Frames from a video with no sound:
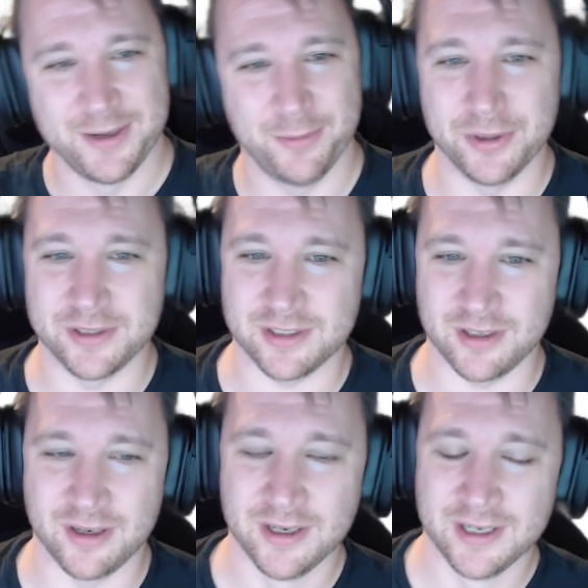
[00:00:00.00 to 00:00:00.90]
But
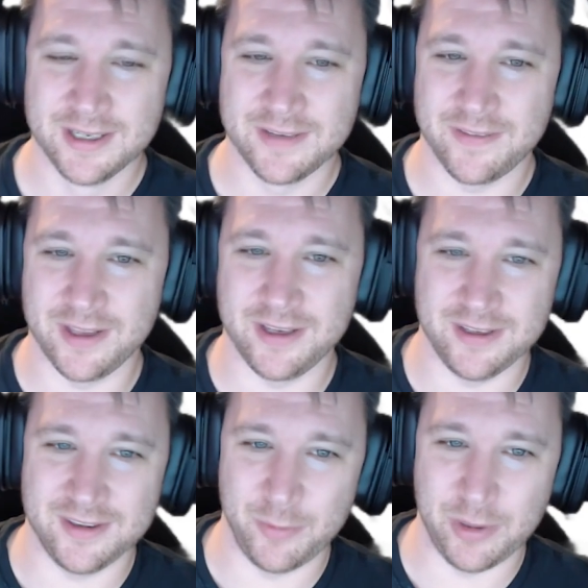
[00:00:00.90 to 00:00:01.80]

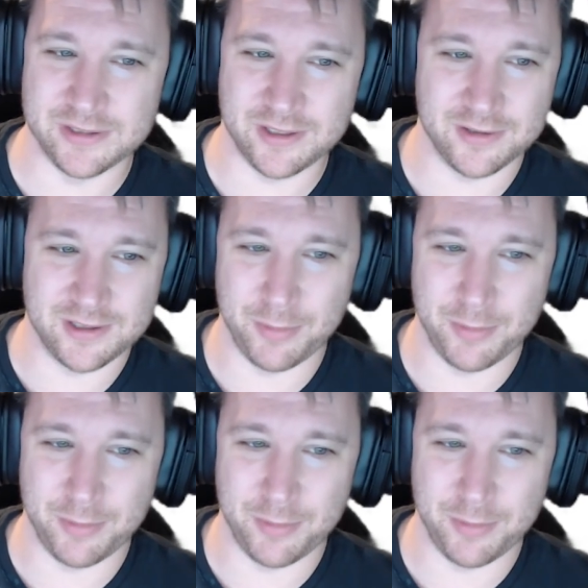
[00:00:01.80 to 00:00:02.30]
they basically